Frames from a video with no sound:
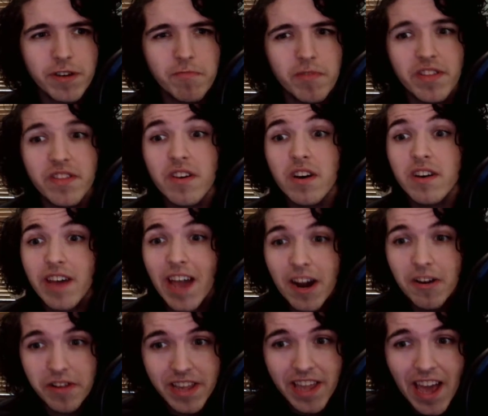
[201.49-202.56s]
with
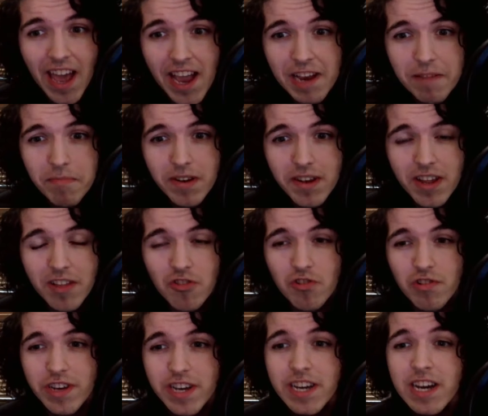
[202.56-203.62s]
Harry Kane
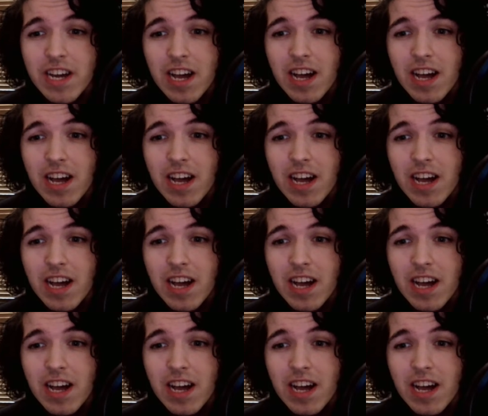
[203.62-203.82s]
potentially.